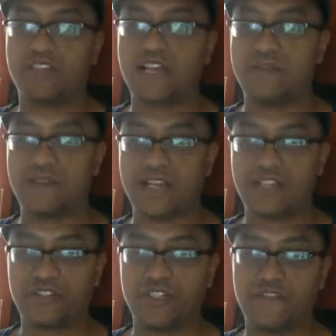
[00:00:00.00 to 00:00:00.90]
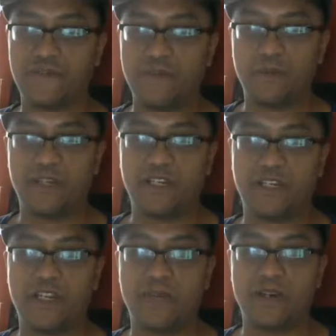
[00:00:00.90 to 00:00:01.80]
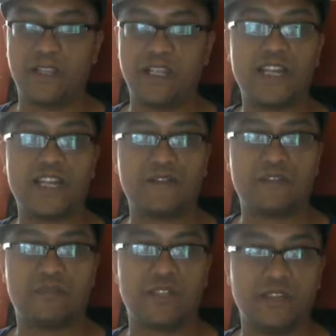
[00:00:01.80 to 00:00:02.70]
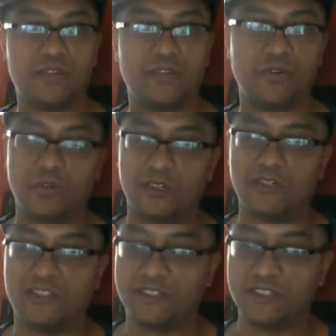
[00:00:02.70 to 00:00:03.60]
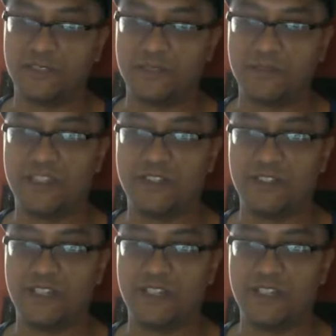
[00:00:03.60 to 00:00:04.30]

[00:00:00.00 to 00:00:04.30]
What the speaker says: I've actually, if you weren't going to come online, I was going to play Total War, so I'm glad you came.